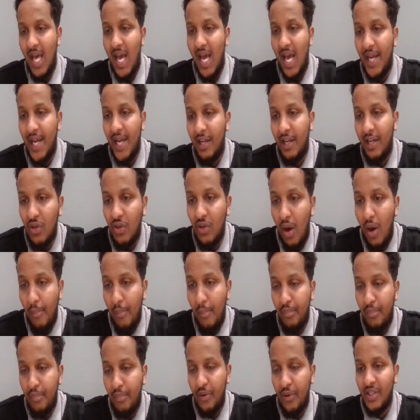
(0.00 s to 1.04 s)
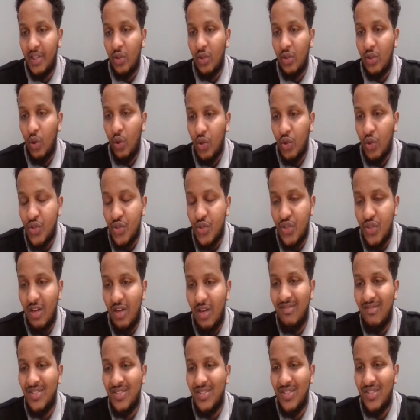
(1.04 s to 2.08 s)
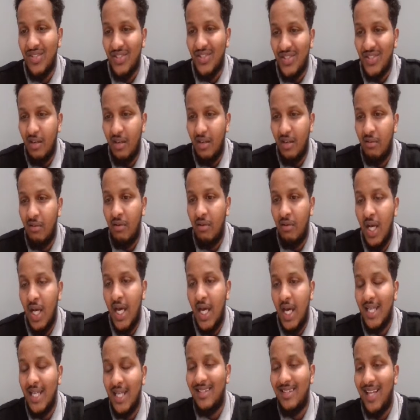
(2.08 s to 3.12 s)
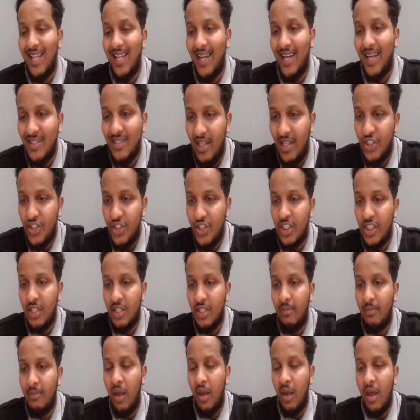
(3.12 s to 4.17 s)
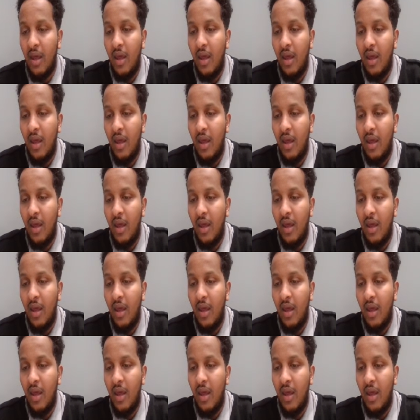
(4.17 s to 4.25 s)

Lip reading: and I've got a product or service to sell that is legitimate.